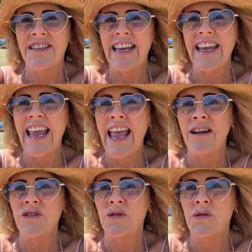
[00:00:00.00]
getting
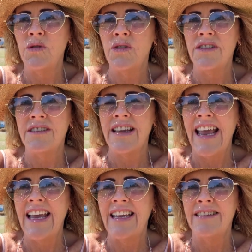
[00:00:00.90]
outdoors
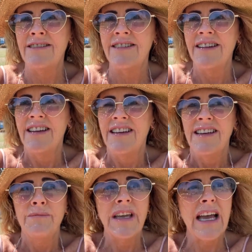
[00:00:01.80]
and
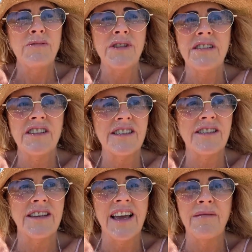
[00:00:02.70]
being able to
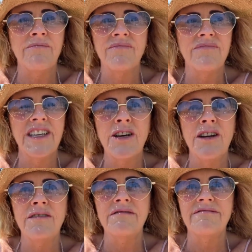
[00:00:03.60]
just,
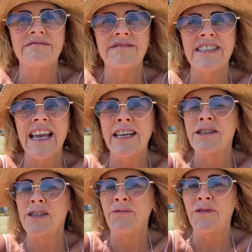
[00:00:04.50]
take in
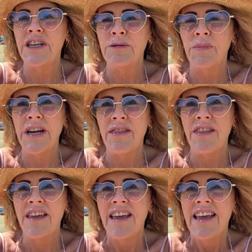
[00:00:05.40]
some fresh
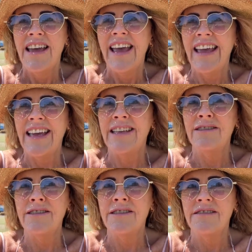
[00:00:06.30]
breath
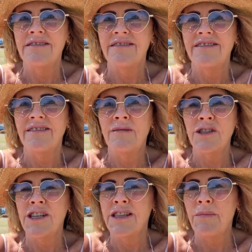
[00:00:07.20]
and
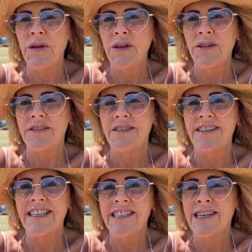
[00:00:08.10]
watching the birds,
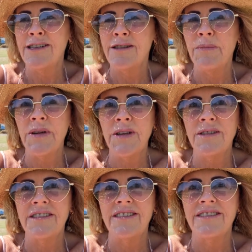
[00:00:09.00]
listening to the
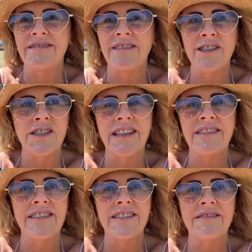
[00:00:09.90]
birds,
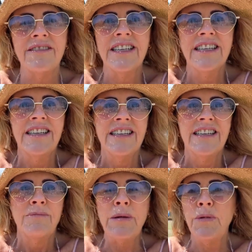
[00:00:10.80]
watching the
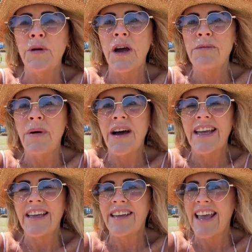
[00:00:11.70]
people go
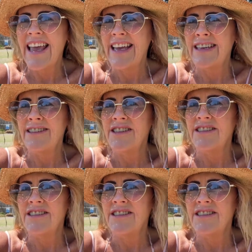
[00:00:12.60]
by. And